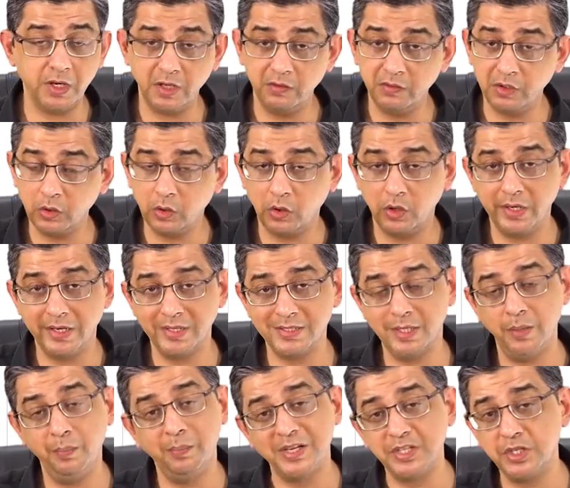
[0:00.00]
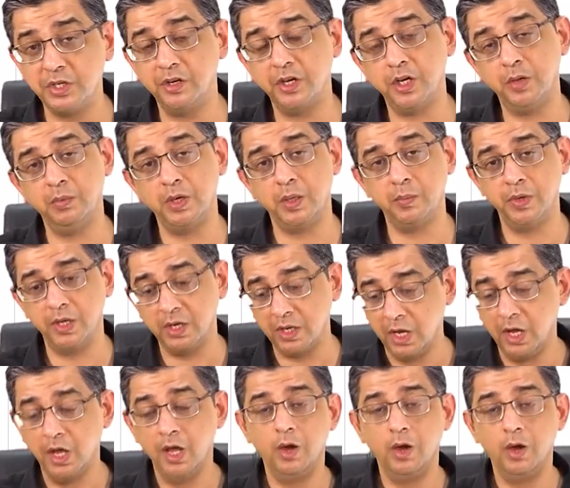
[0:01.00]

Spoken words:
even called as a machinery murmur.